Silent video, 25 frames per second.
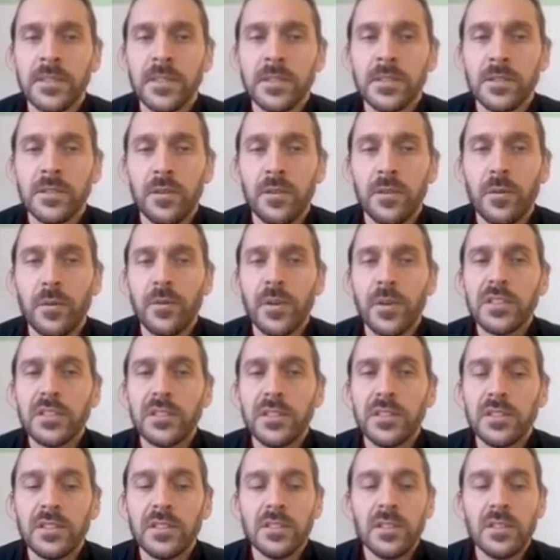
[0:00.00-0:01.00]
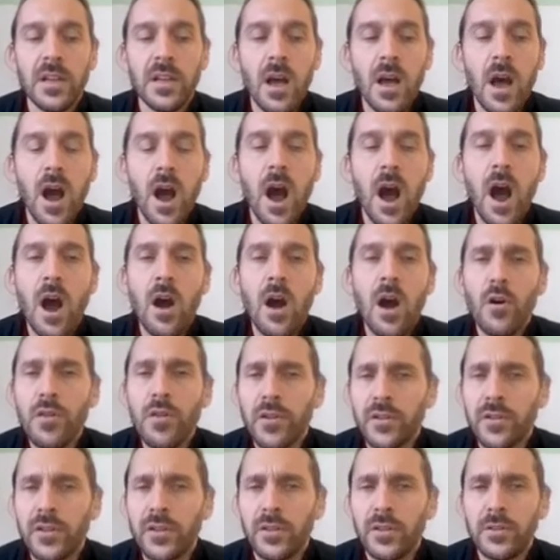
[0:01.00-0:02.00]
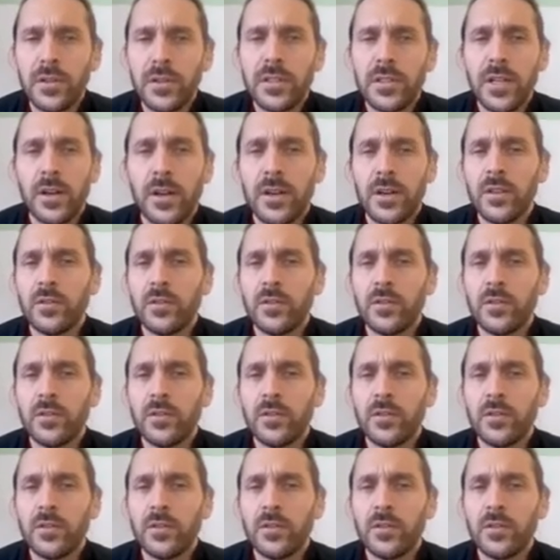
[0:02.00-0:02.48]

So the question is, are authoritarian